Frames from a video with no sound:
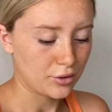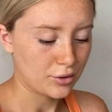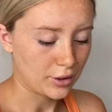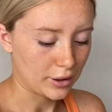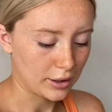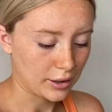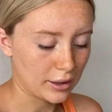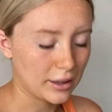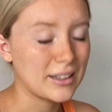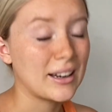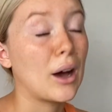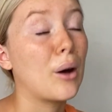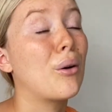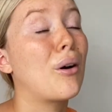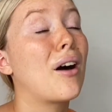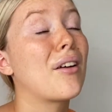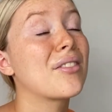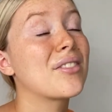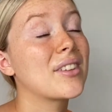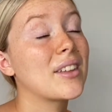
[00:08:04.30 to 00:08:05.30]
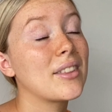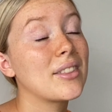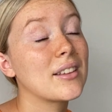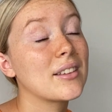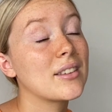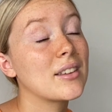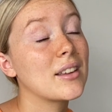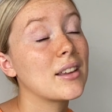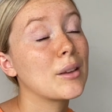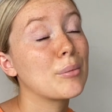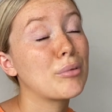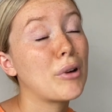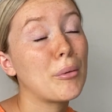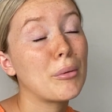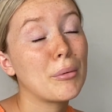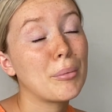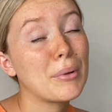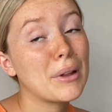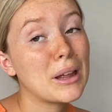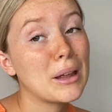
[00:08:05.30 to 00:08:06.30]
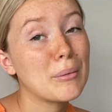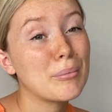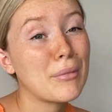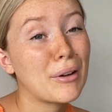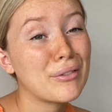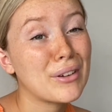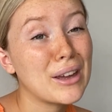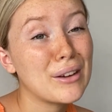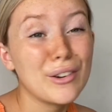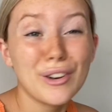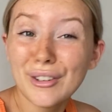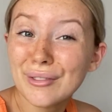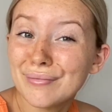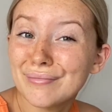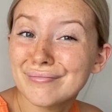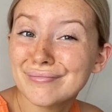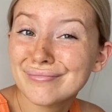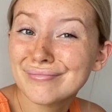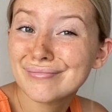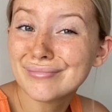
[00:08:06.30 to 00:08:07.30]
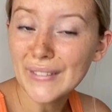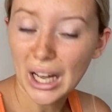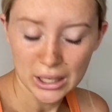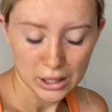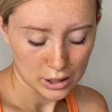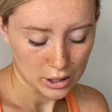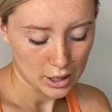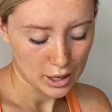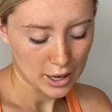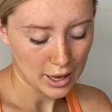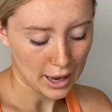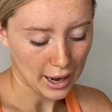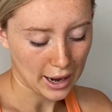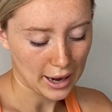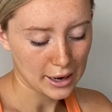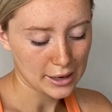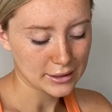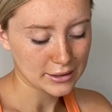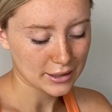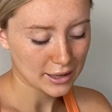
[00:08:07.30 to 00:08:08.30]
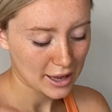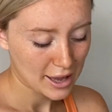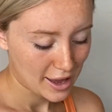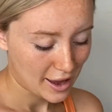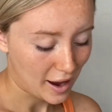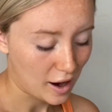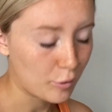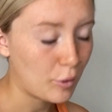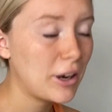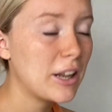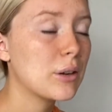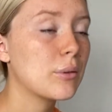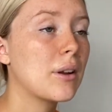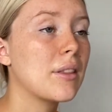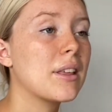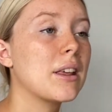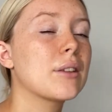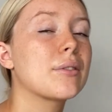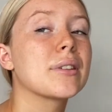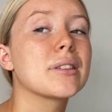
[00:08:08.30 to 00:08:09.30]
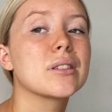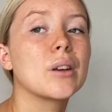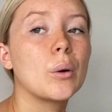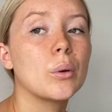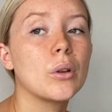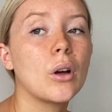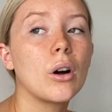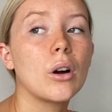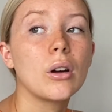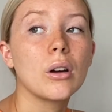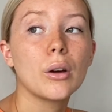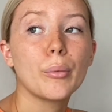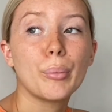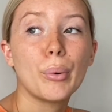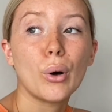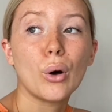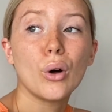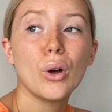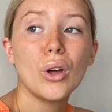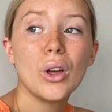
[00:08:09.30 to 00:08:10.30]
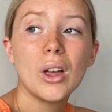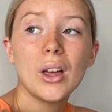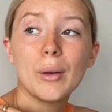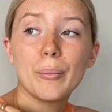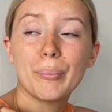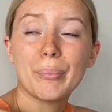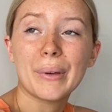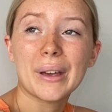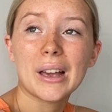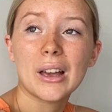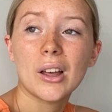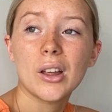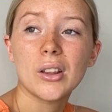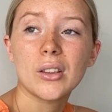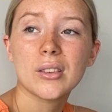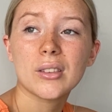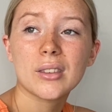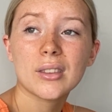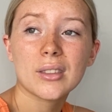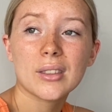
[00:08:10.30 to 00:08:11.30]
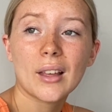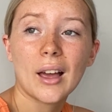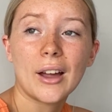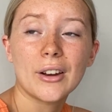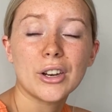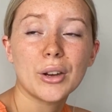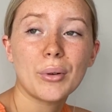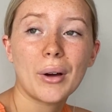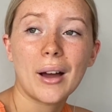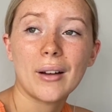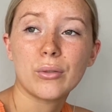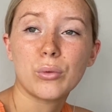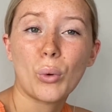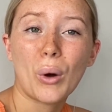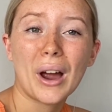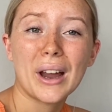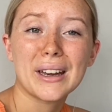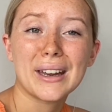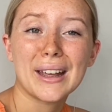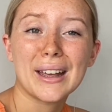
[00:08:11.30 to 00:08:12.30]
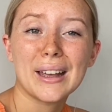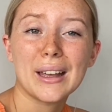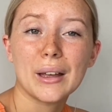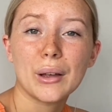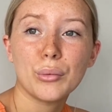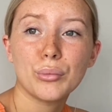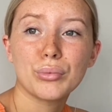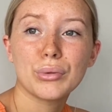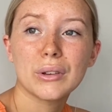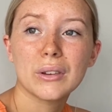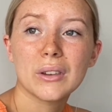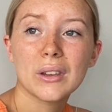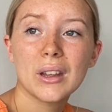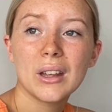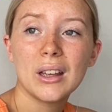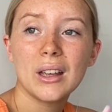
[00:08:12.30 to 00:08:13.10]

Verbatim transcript: thing. Now, I think this is probably my favourite and I wanted one of these for so long but because I do have wide hips